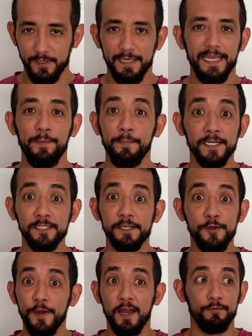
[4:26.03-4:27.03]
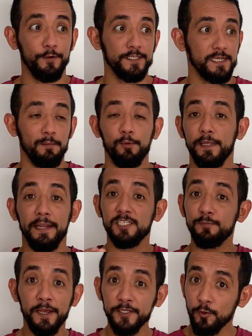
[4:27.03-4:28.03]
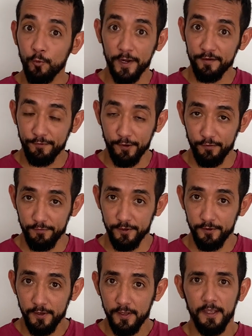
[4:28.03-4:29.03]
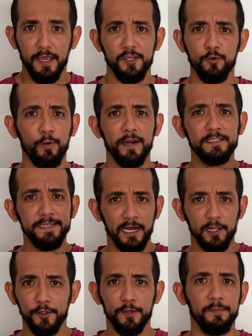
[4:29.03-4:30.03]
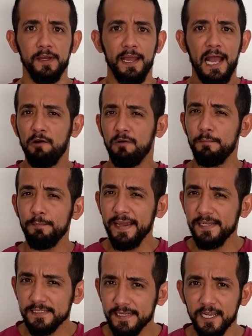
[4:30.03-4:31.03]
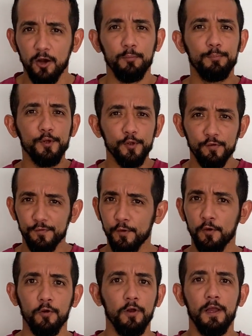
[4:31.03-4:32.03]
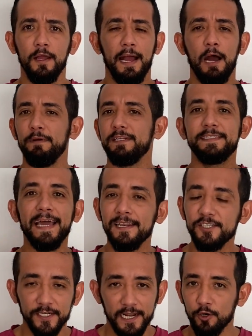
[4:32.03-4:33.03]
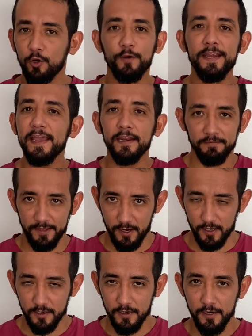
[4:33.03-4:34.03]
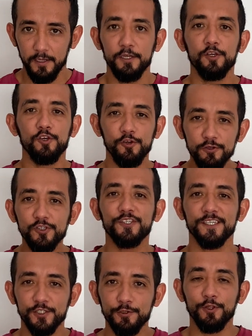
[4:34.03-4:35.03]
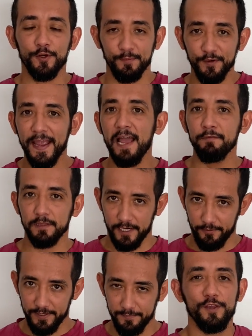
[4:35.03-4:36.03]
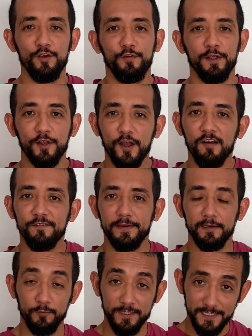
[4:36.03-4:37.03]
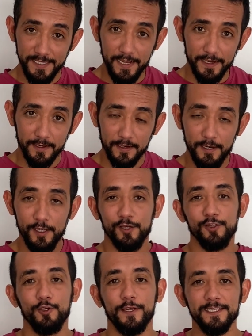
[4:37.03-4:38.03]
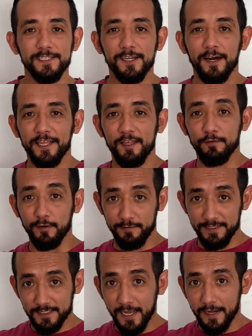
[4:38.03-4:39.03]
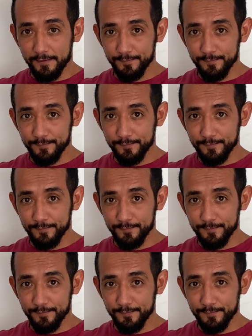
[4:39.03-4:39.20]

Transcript: Imagine that you have, for example, that special one in front of you, and you want to tell them how amazing, how beautiful, how intelligent, how creative they are. Use this to learn vocabulary. When you feel confident with ser, you can study the verb estar.